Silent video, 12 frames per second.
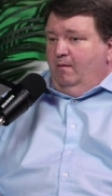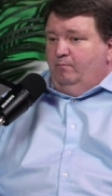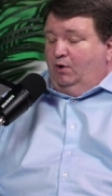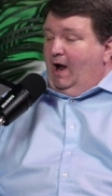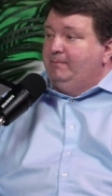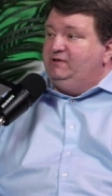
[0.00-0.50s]

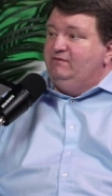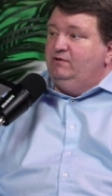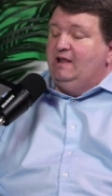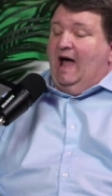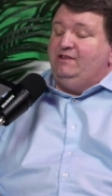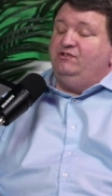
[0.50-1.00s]
perhaps even
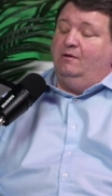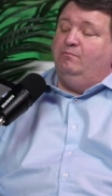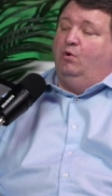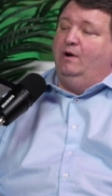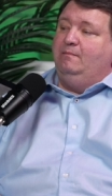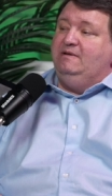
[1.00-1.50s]
at some
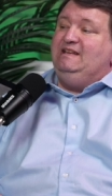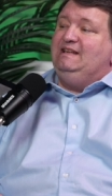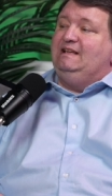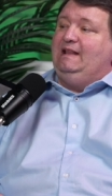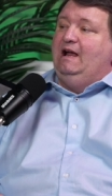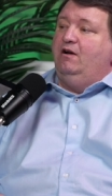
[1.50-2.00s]
point be
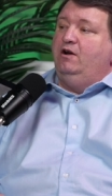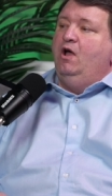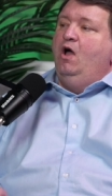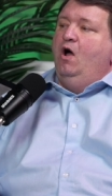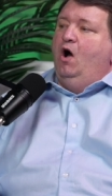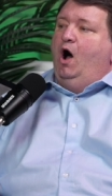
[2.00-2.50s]
declared
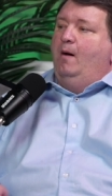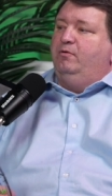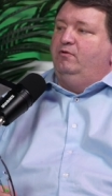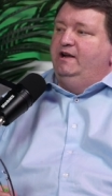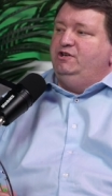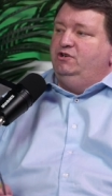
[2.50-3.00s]

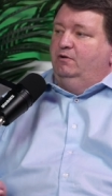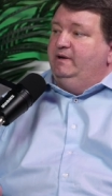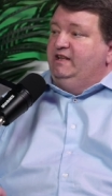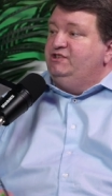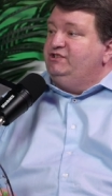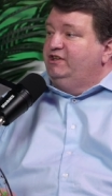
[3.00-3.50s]
operational but
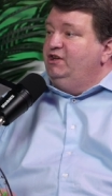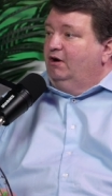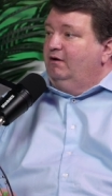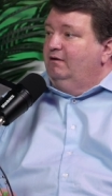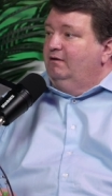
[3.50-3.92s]
insecure.